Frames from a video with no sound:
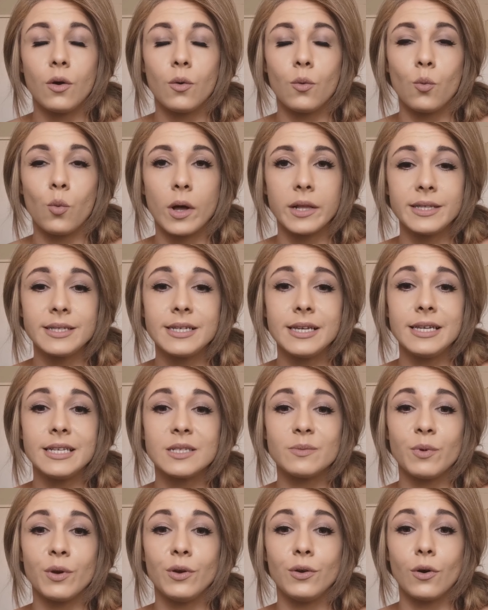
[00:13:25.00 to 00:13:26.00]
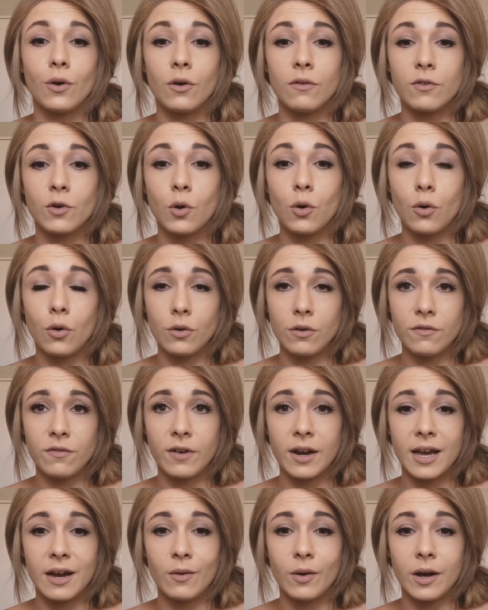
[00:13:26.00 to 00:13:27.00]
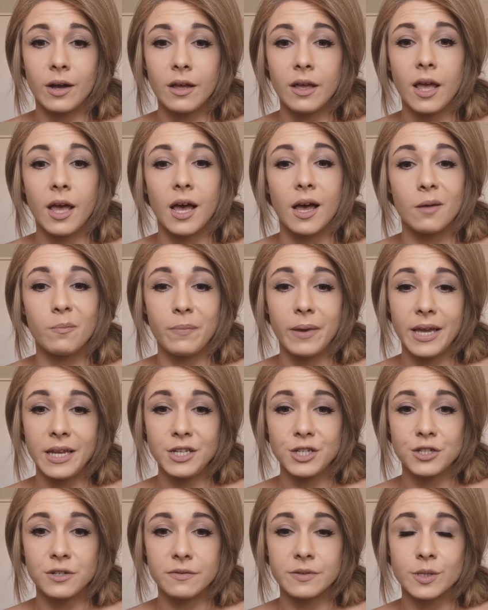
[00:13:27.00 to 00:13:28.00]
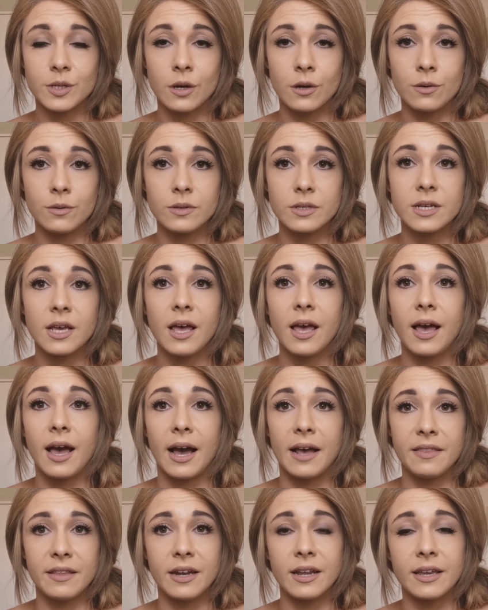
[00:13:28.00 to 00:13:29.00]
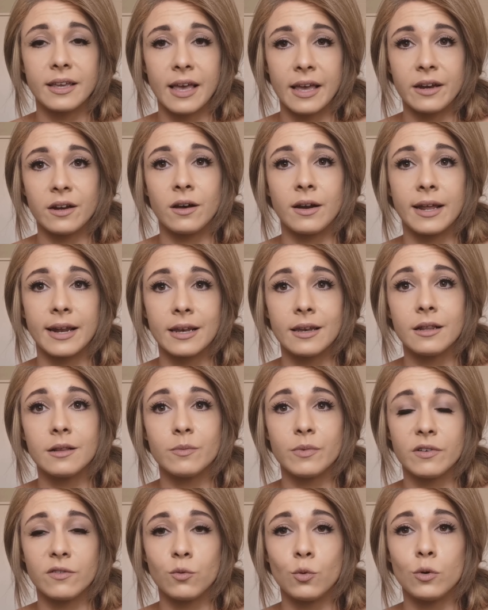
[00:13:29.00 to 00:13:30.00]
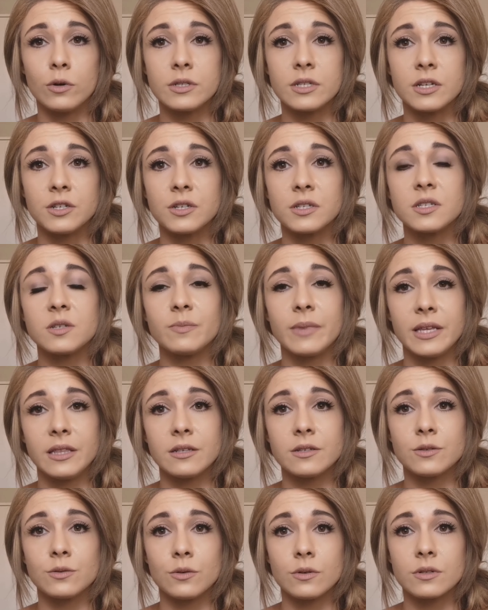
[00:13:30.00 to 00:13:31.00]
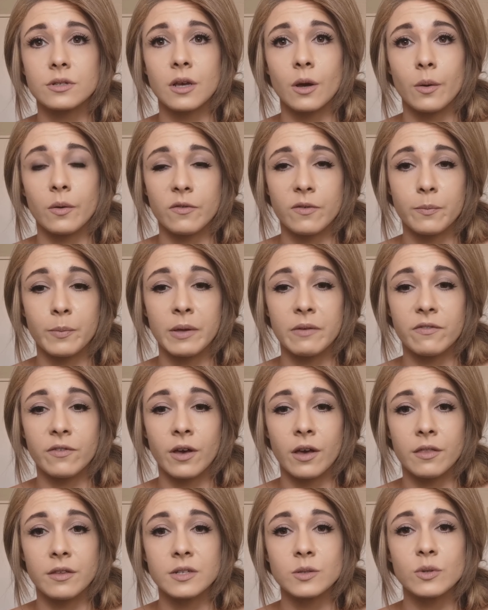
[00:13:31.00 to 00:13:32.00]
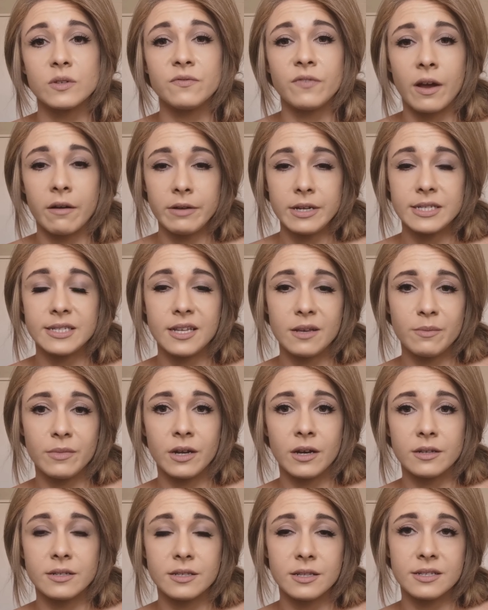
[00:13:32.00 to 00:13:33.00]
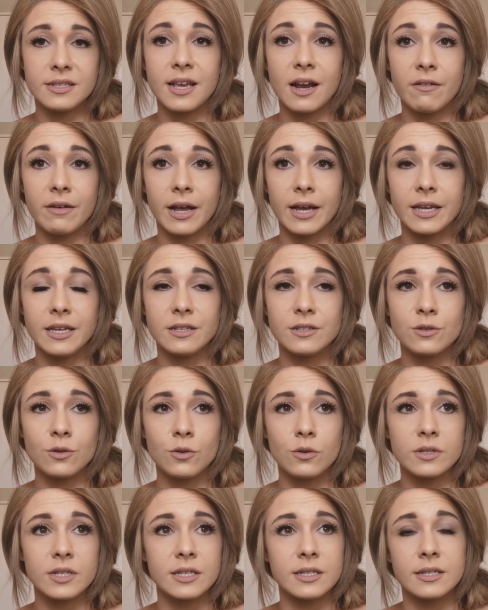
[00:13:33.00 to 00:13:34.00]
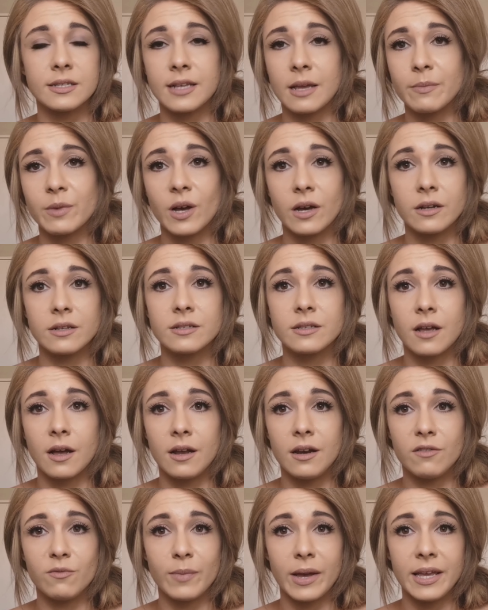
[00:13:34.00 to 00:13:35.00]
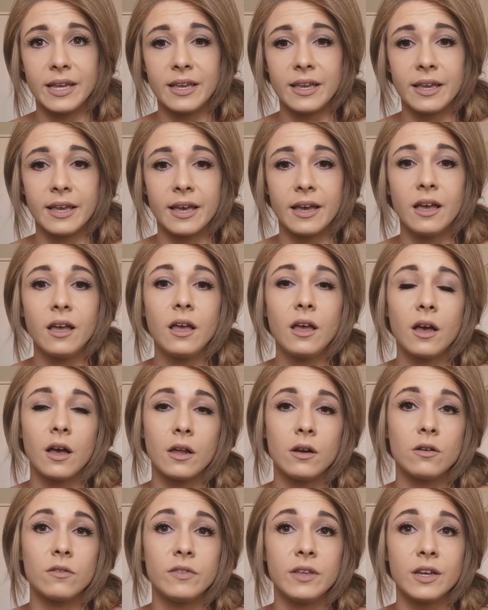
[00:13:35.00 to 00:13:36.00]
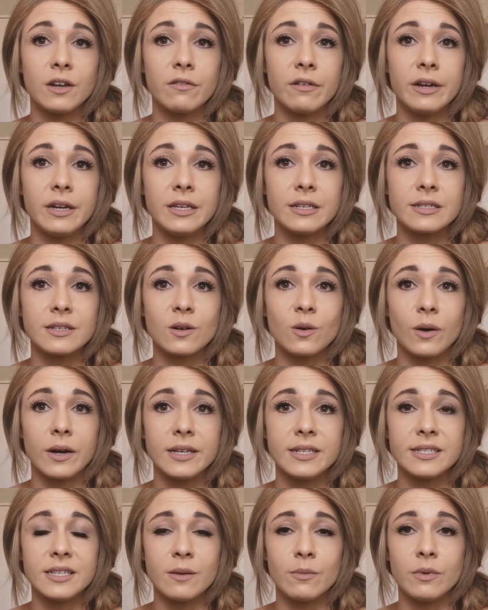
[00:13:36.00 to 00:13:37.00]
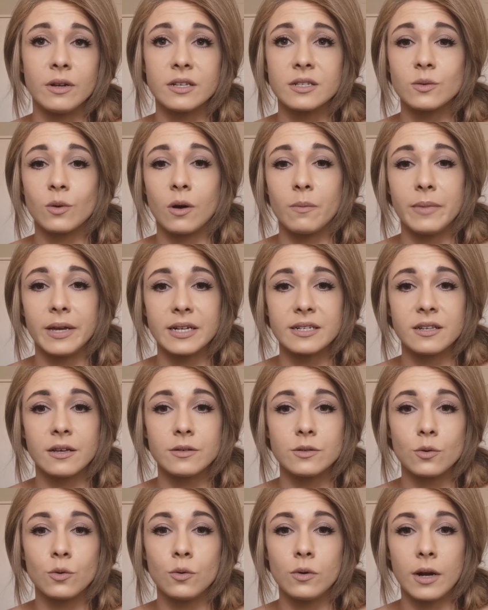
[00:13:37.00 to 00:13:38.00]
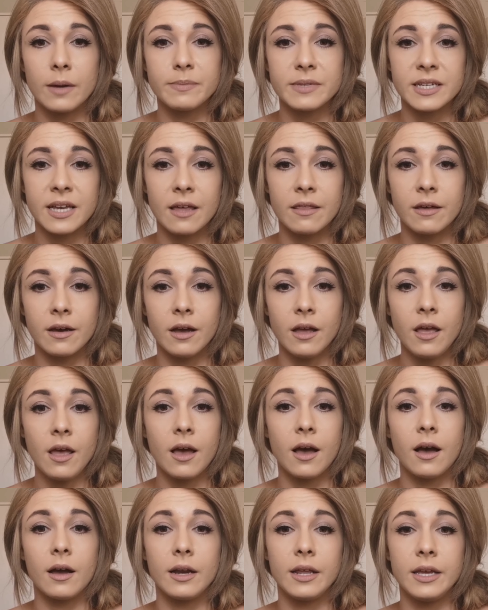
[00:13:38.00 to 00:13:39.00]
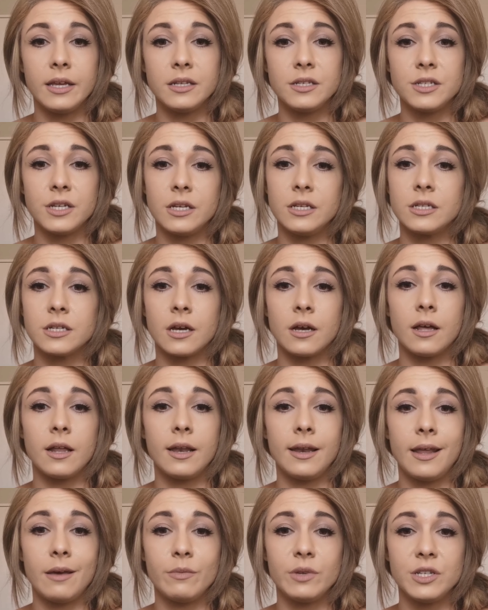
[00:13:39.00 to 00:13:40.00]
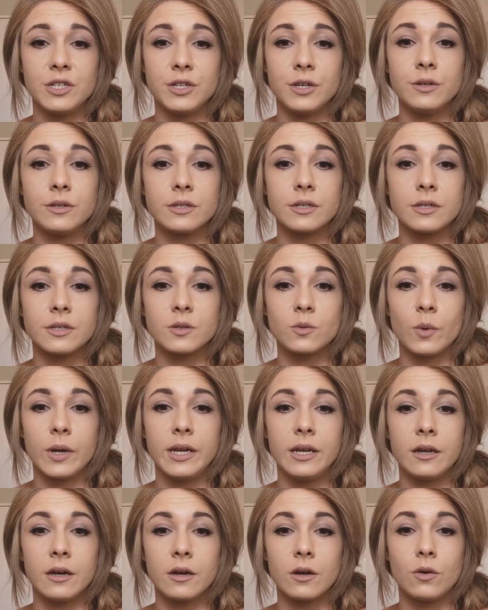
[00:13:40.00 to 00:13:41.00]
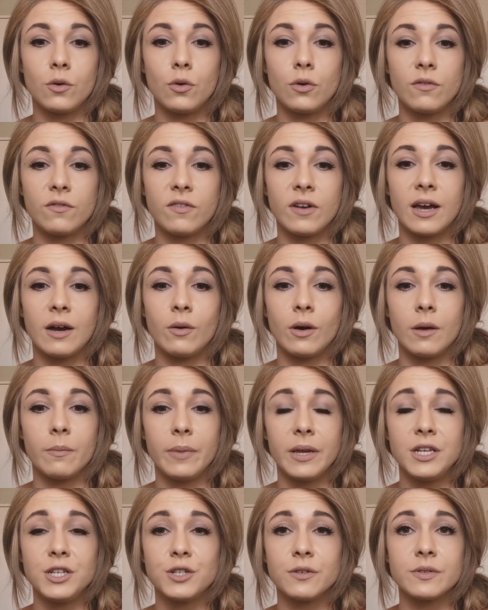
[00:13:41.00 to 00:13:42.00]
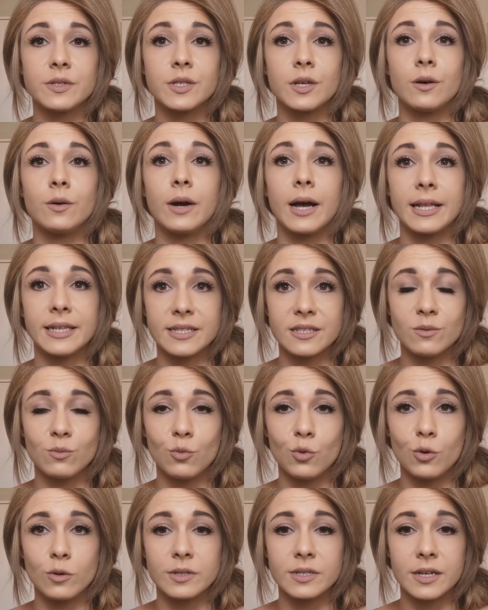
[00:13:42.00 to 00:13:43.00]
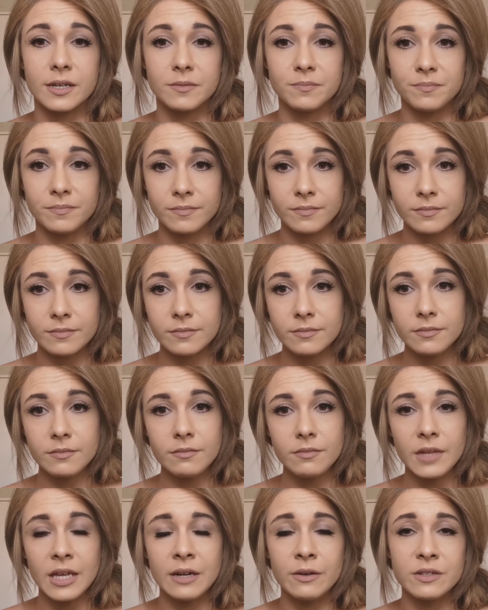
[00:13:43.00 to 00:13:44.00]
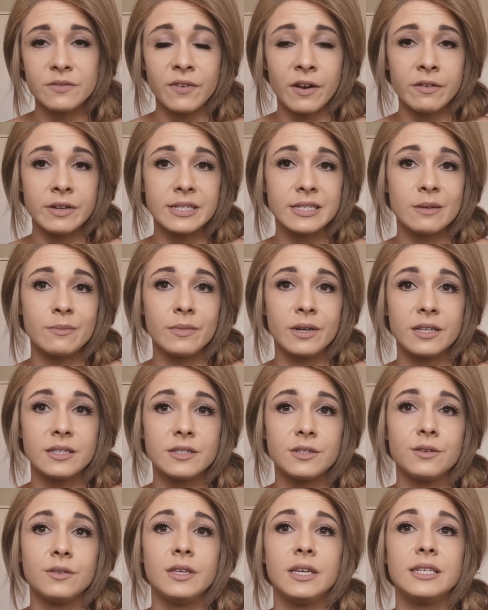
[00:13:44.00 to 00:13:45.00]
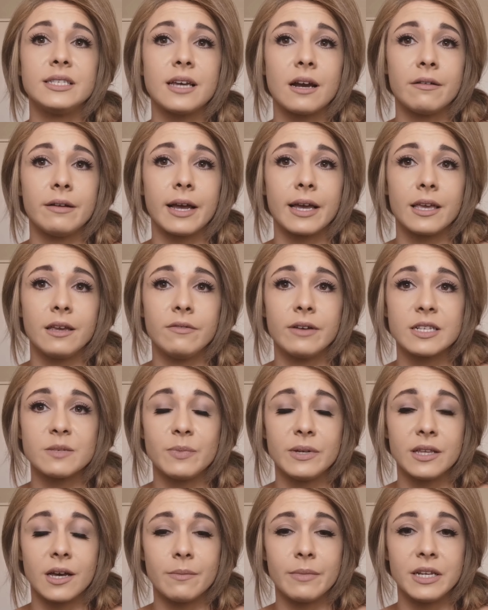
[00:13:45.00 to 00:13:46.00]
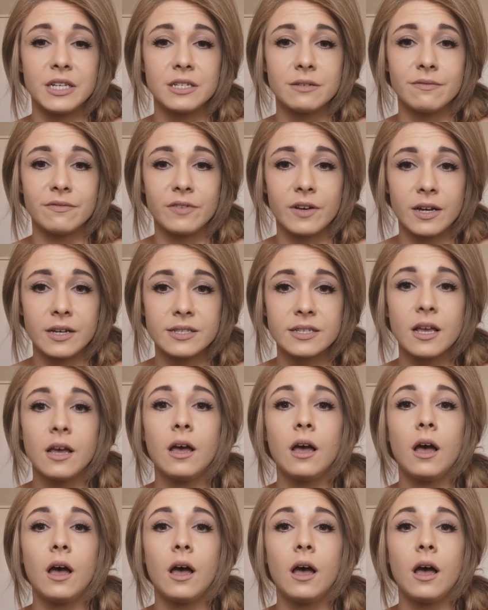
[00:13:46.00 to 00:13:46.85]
1 teaspoon of corn flour, a pinch of salt, and then again I'll add a little bit of water just to make the sauce go a bit further. So it's very similar to the teriyaki sauce. It's the same kind of style of making it. A lot of the ingredients are quite similar. So I'll mix those all up together: honey, ginger, lemon juice, sweetener, corn flour, a pinch of salt and some water. Now it's very similar to the teriyaki recipe that I mentioned first.